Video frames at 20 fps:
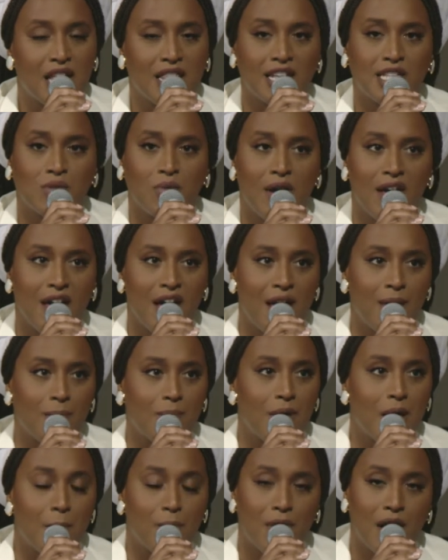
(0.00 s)
That's why I'm
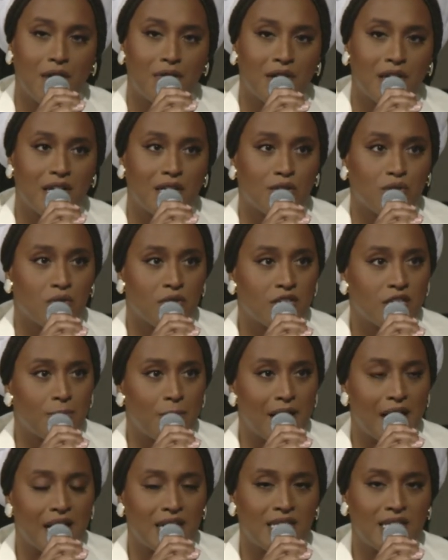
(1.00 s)
proudly endorsed
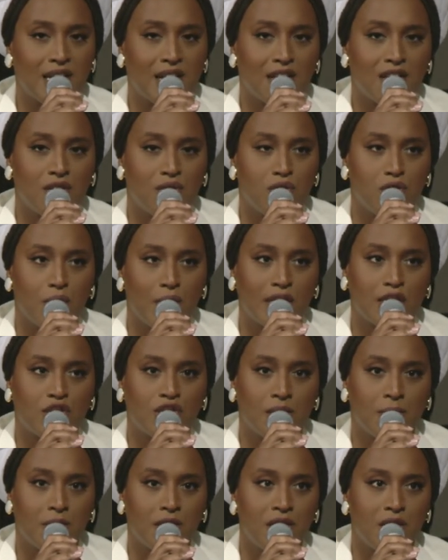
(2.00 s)
by SEIU
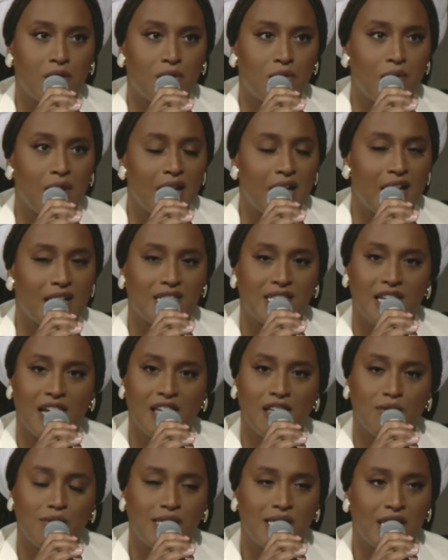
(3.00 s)
UHW,
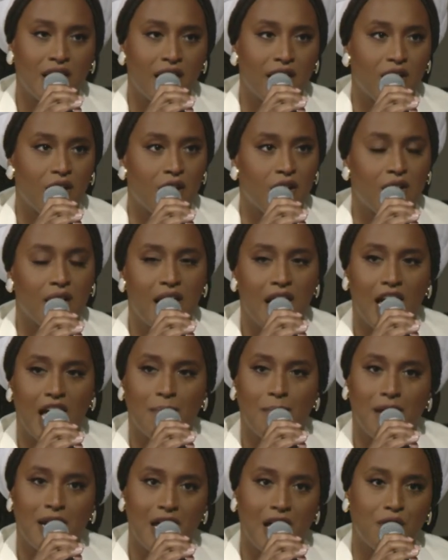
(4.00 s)
SEIU CIR, and
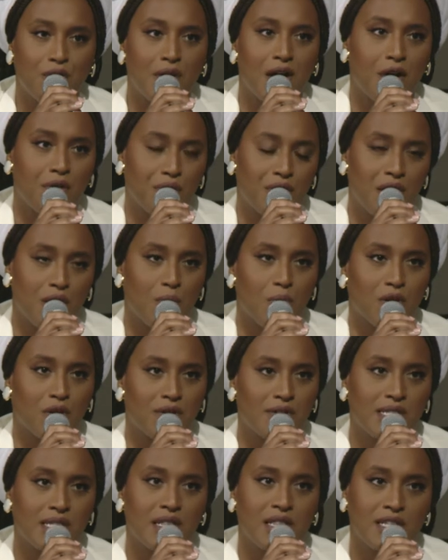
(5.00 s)
many other healthcare
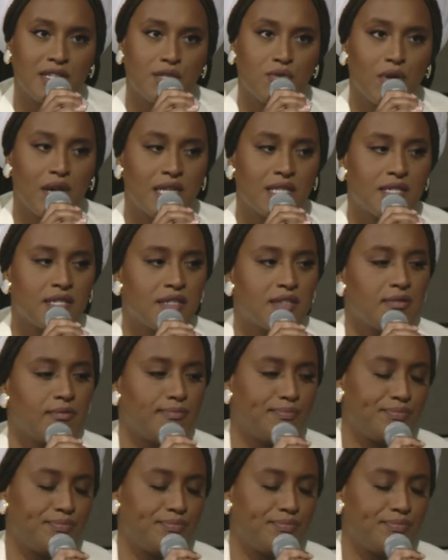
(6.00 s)
workers in this race.